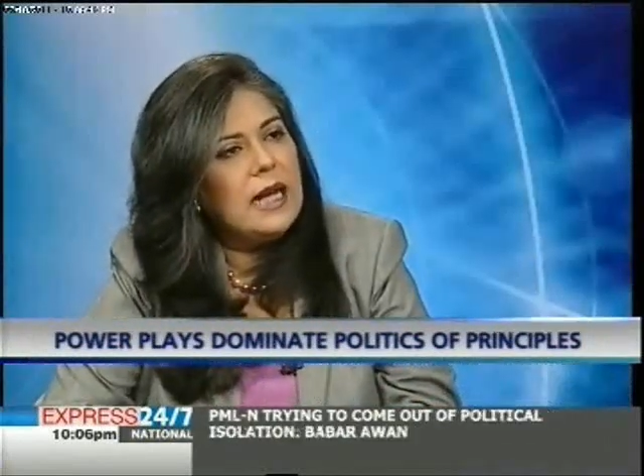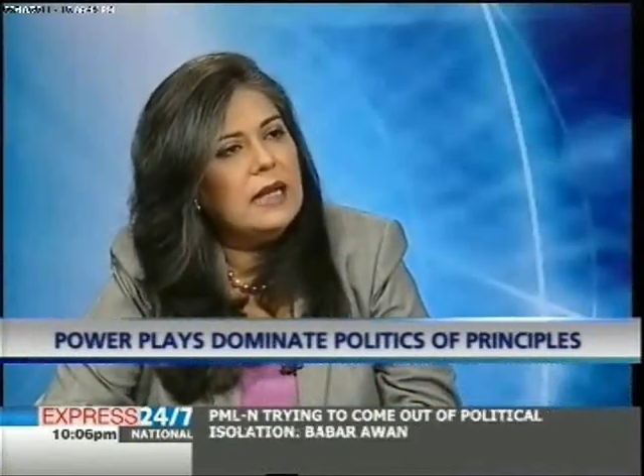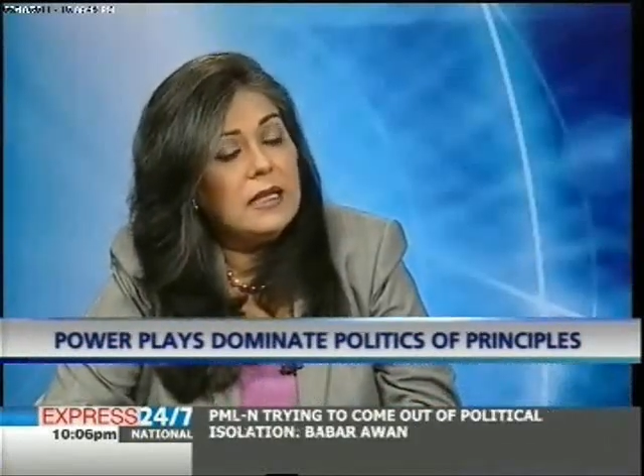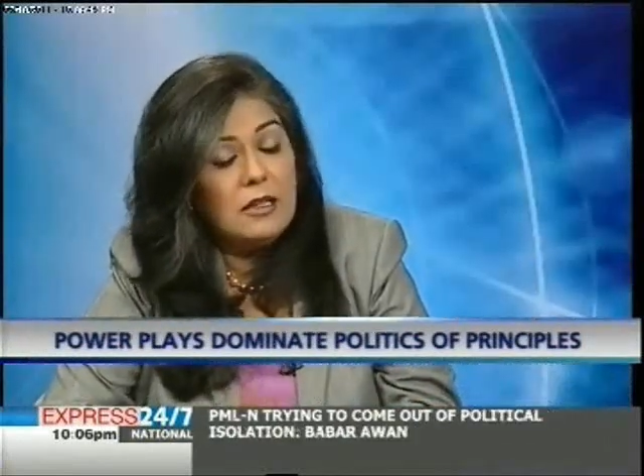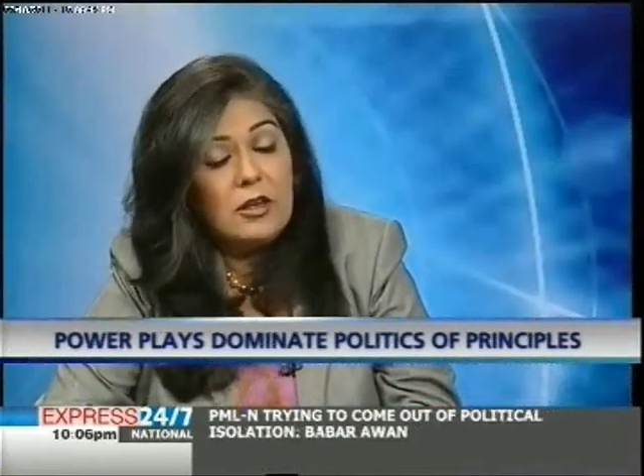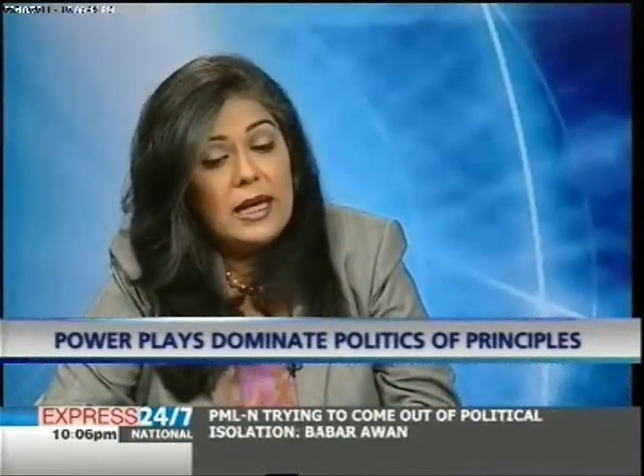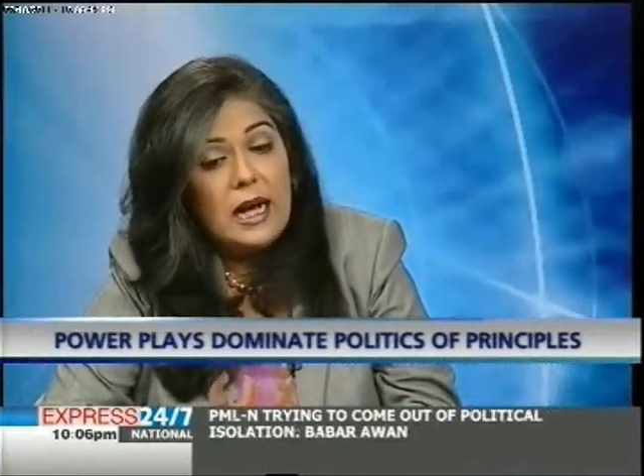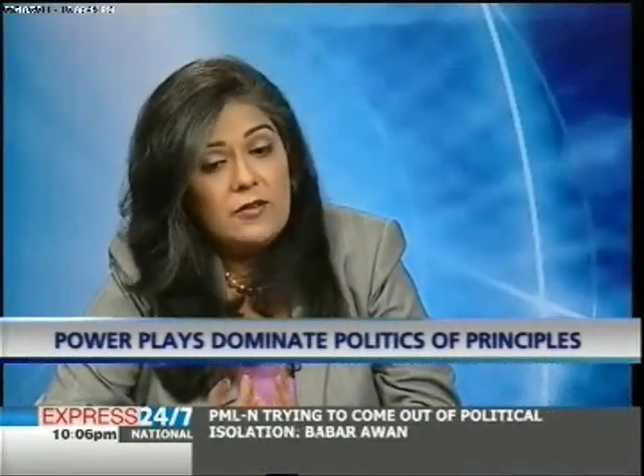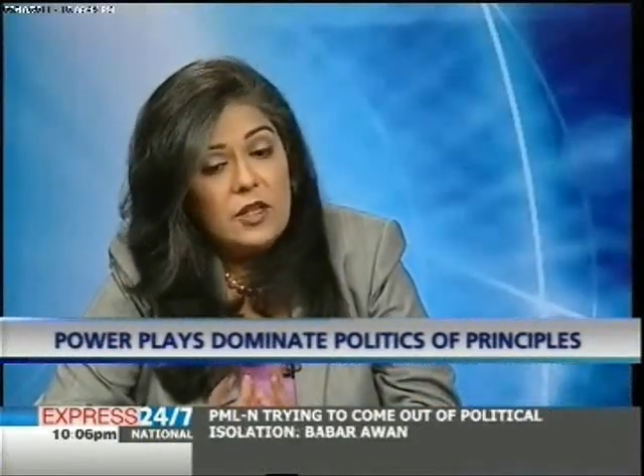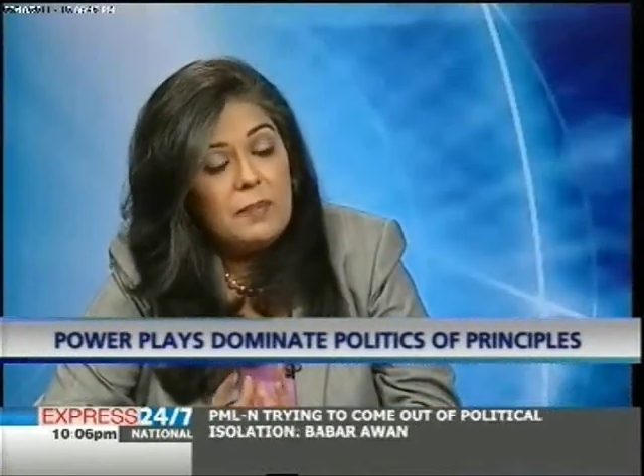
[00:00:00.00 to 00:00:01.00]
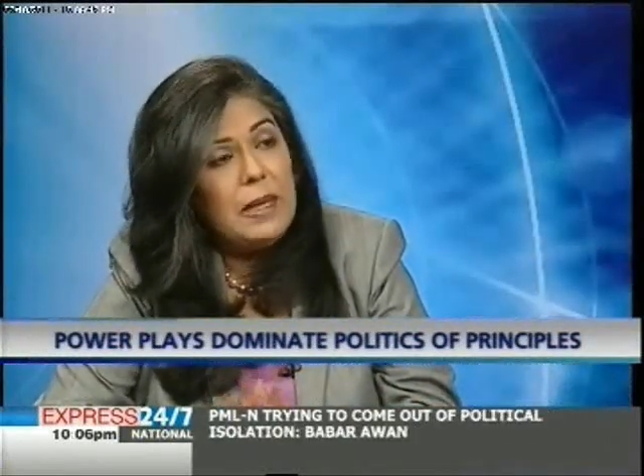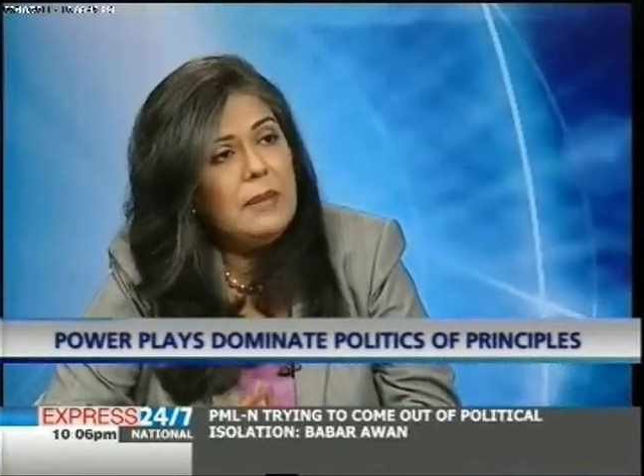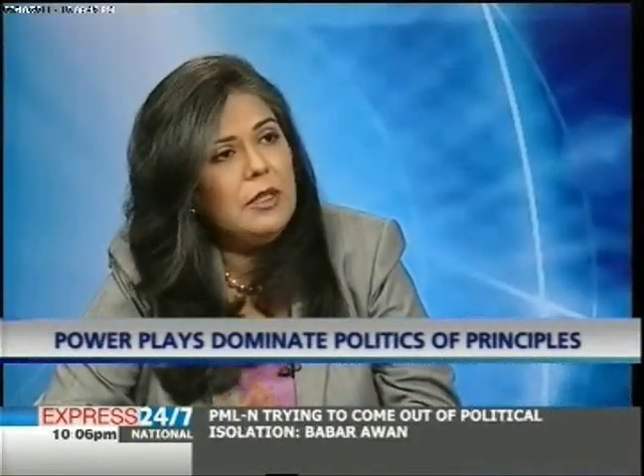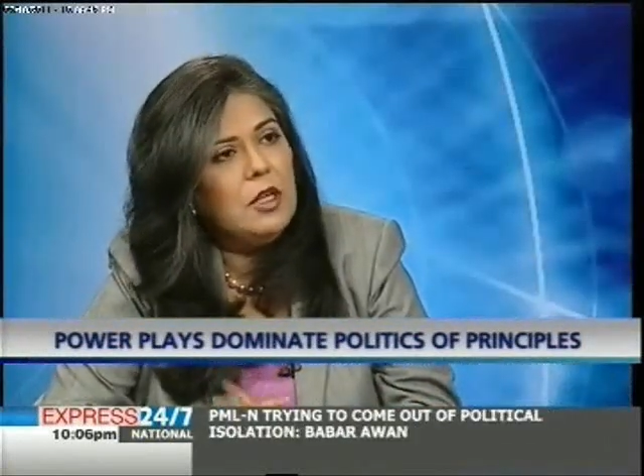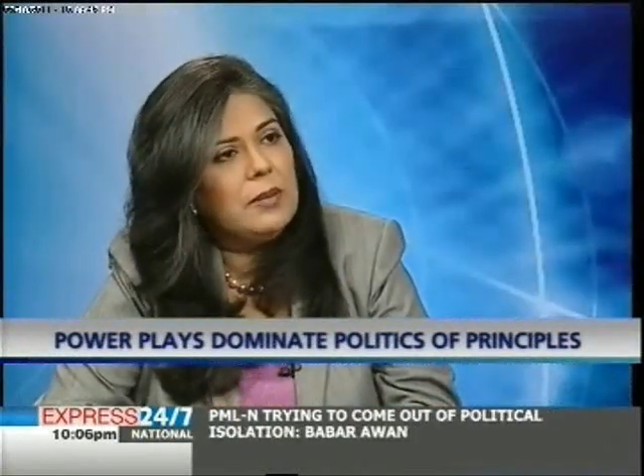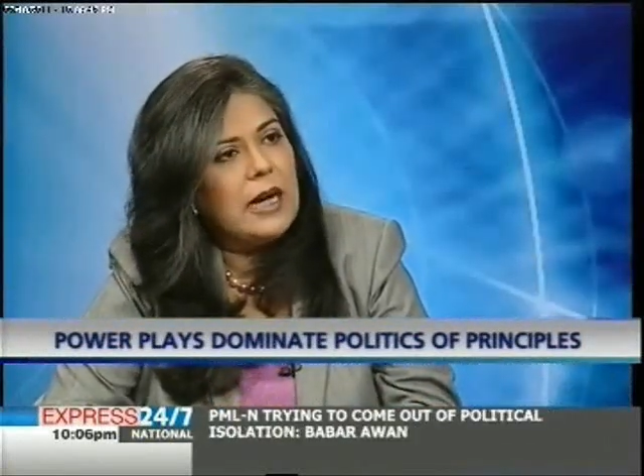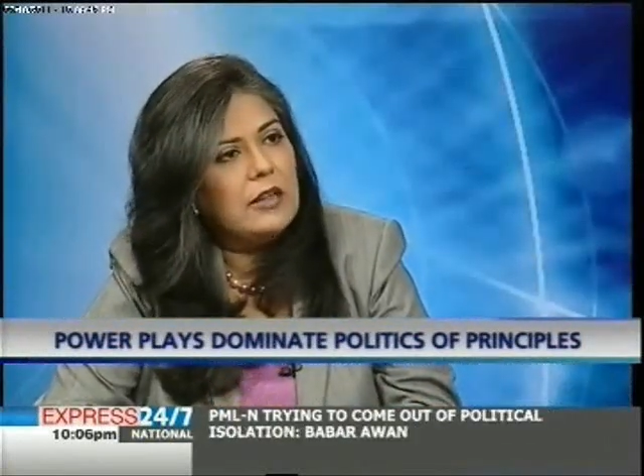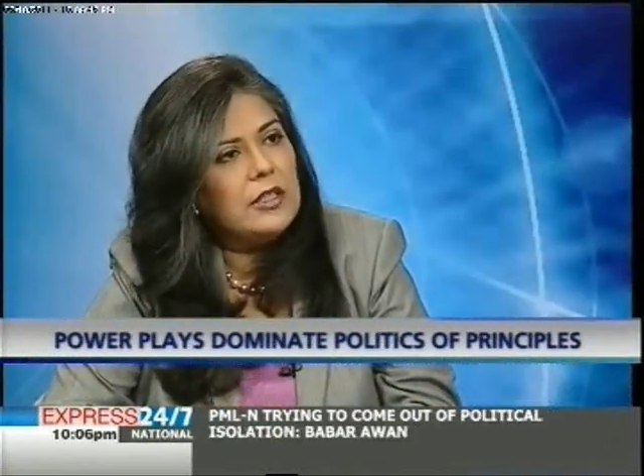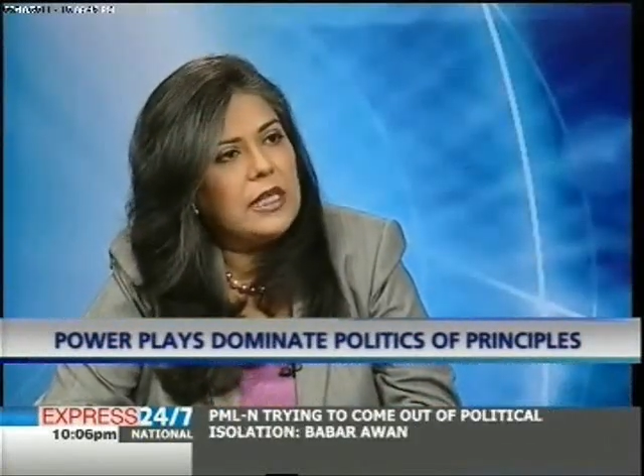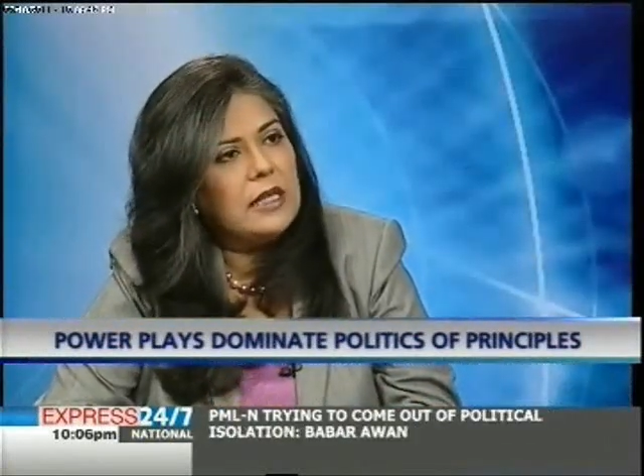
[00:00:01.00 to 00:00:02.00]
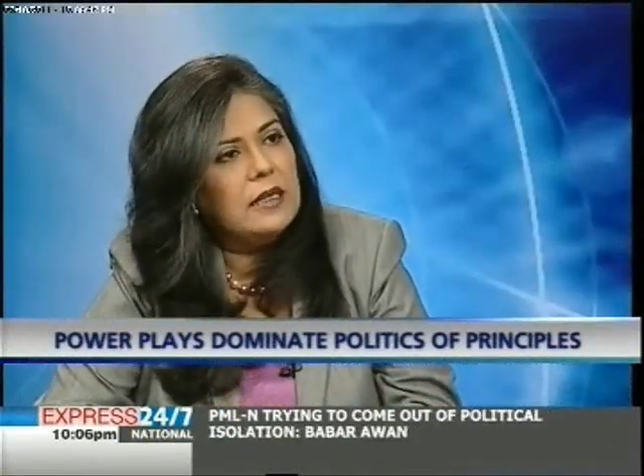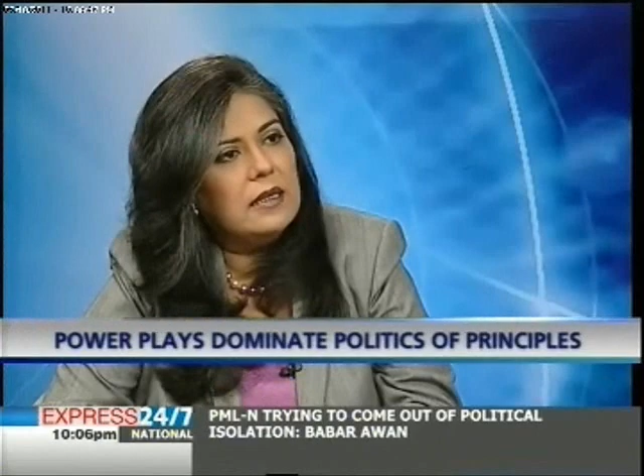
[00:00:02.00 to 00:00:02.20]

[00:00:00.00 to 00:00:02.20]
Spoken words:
and looking after the people your priority?